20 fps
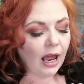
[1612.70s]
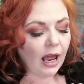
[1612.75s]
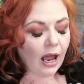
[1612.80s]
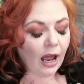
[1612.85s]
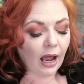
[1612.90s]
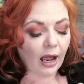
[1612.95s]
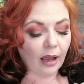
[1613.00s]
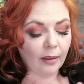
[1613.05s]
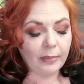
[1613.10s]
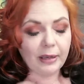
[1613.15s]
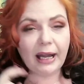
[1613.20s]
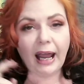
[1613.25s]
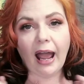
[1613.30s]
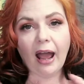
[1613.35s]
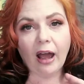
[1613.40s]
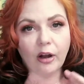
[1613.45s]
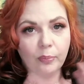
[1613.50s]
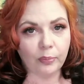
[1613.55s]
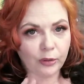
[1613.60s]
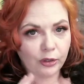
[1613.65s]
and how
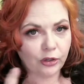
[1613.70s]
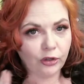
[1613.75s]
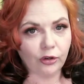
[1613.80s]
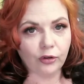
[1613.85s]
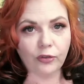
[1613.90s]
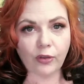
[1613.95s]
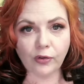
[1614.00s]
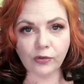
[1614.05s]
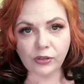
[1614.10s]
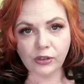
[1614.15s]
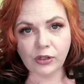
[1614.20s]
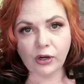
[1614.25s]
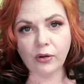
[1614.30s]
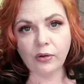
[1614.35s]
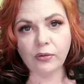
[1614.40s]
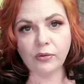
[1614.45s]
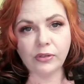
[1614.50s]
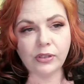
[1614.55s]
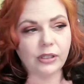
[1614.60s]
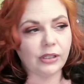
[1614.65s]
to procure those
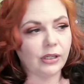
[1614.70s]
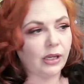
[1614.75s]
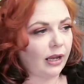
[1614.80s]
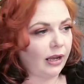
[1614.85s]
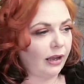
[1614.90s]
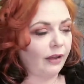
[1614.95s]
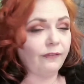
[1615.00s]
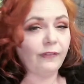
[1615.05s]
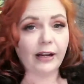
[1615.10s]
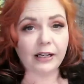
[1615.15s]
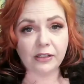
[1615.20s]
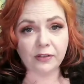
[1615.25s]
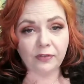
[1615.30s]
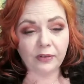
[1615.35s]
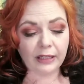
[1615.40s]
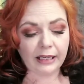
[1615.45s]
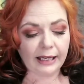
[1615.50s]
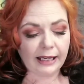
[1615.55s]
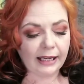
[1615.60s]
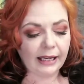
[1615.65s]
stones
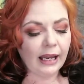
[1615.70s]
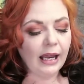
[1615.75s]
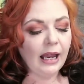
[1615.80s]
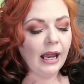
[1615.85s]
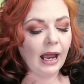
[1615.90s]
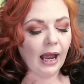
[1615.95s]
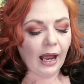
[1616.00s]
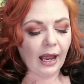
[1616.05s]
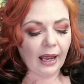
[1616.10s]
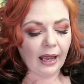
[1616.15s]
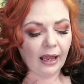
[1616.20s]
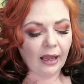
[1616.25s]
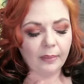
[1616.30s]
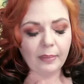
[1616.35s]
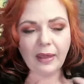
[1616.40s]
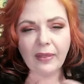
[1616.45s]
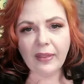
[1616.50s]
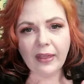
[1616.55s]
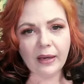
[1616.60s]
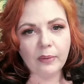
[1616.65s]
effectively.
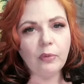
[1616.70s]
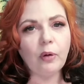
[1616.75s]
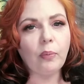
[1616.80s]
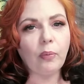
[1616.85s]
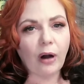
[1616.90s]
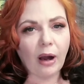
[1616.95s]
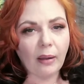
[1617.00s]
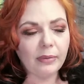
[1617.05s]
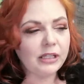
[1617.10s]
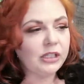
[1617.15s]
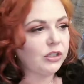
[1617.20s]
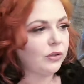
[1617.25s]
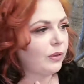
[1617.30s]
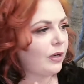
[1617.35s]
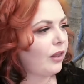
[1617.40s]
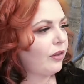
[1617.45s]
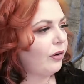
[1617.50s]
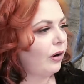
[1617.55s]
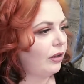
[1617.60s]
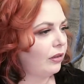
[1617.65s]
And then we'll probably do
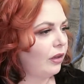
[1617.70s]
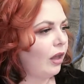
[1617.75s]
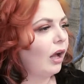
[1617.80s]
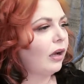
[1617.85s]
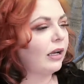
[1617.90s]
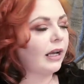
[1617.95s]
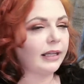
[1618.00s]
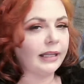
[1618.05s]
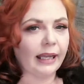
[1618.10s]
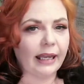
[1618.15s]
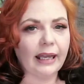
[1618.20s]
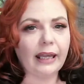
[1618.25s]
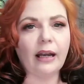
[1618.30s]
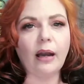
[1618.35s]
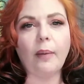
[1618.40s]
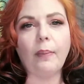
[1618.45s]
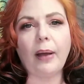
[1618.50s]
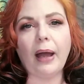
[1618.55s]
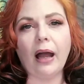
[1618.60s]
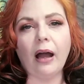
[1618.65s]
another unlock again
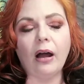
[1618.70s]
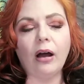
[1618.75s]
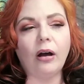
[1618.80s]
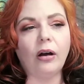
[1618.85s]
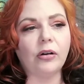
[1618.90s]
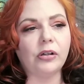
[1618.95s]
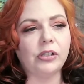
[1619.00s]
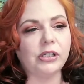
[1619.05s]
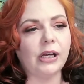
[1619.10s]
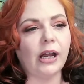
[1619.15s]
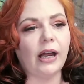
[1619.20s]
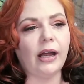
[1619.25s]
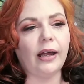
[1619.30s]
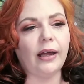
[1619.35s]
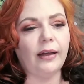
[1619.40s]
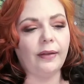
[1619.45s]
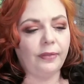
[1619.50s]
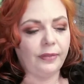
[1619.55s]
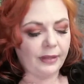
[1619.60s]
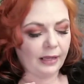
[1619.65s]
about
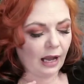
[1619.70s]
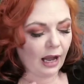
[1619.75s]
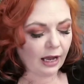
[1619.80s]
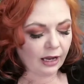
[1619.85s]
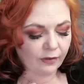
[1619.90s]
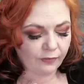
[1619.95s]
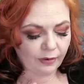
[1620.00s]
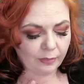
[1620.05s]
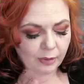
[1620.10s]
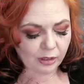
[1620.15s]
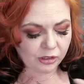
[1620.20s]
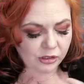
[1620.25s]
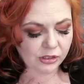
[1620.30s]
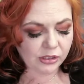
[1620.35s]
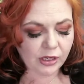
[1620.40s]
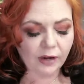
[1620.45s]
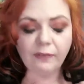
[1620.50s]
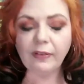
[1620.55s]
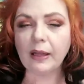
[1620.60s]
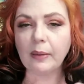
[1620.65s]
the higher vibration
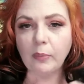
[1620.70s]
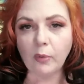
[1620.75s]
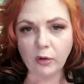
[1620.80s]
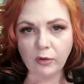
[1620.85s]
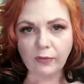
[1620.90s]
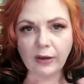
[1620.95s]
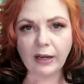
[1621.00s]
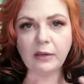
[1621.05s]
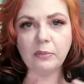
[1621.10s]
stuff like moldavite and